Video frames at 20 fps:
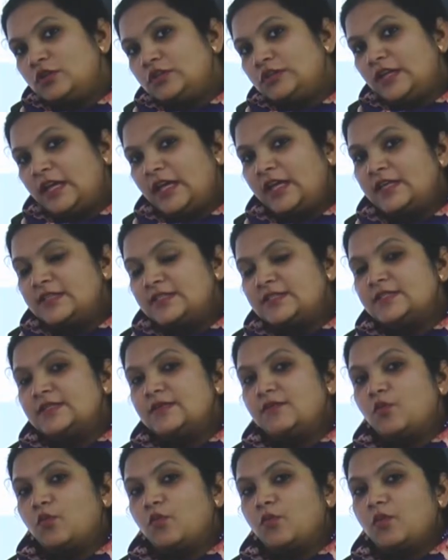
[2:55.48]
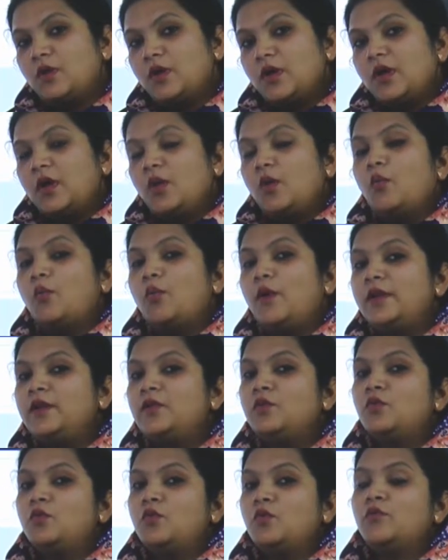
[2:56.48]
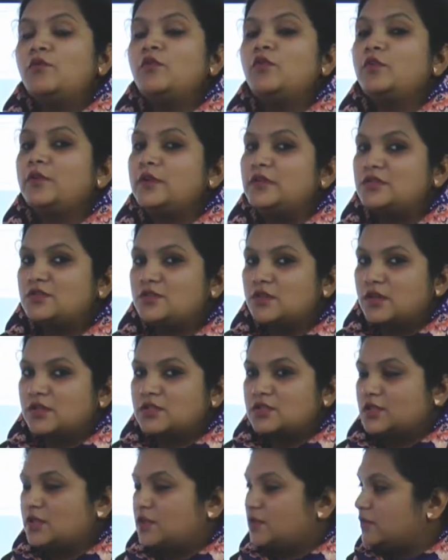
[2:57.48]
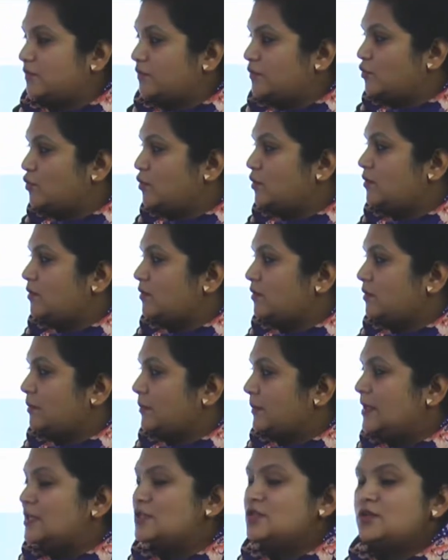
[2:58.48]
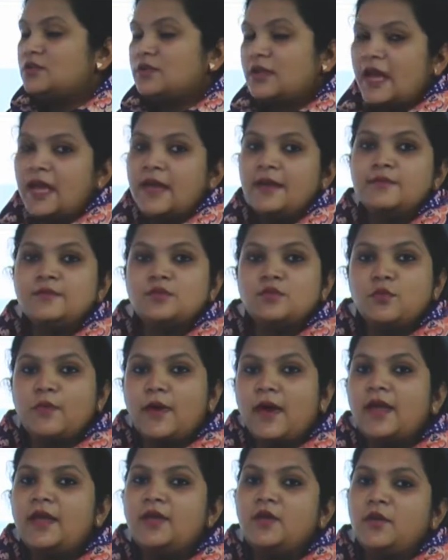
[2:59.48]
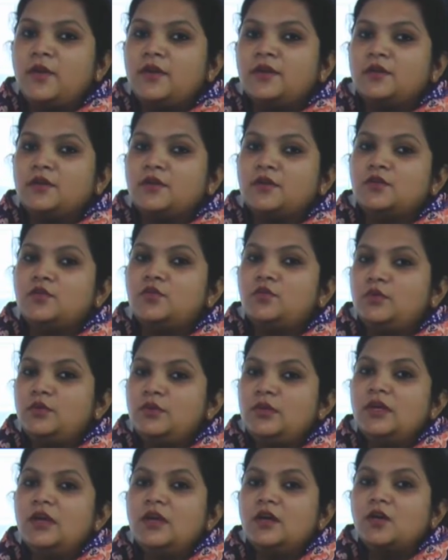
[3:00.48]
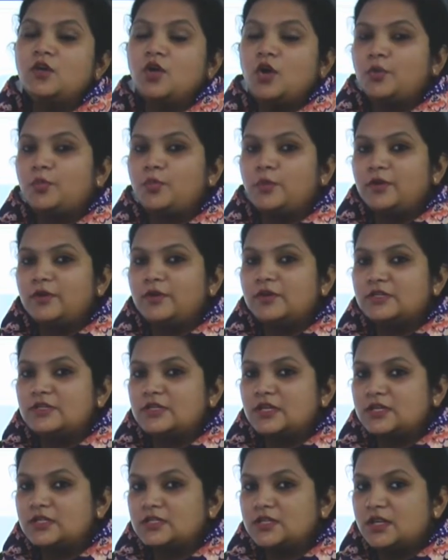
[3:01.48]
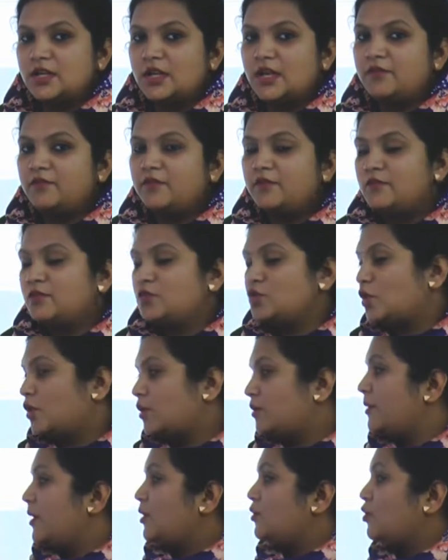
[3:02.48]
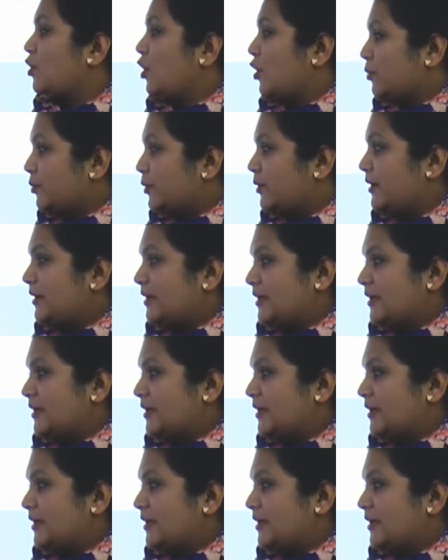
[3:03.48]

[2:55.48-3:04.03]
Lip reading: things when you go for restructuring. The four major types why you are going to do corporate restructuring. And when we talk about corporate